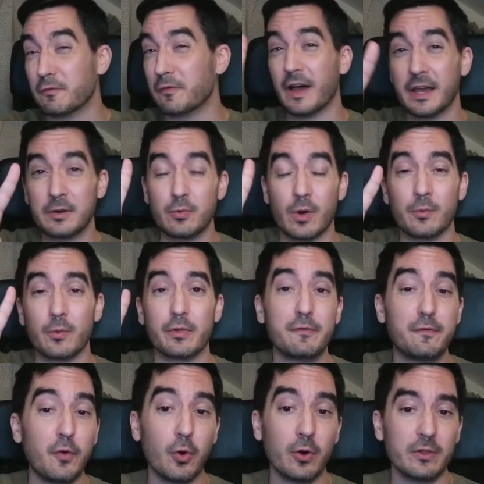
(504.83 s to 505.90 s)
find one with
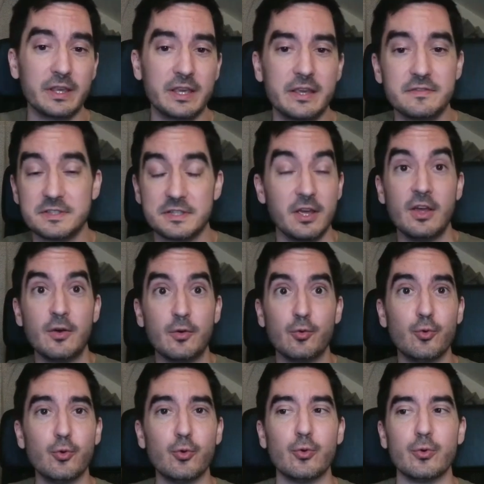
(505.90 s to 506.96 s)
4 leaves,
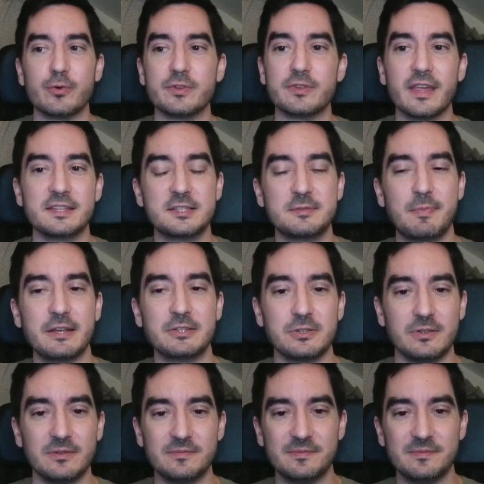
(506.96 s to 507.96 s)
ooh, that's special.